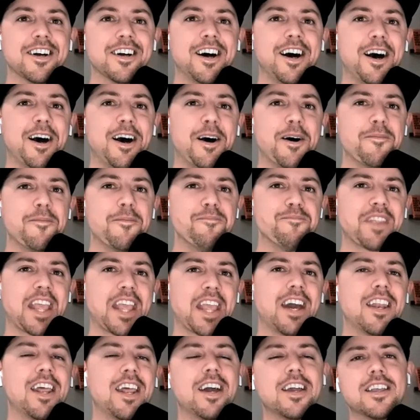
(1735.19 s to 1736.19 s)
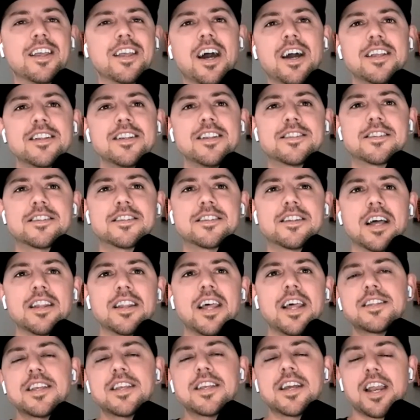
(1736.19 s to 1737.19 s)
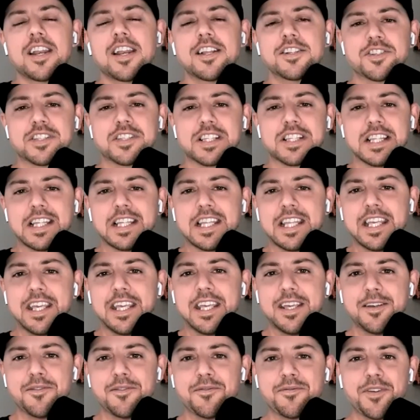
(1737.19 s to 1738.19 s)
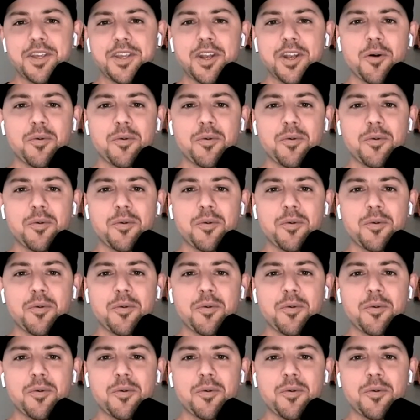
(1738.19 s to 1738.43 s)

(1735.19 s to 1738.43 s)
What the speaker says: And I'd like to kind of just leave,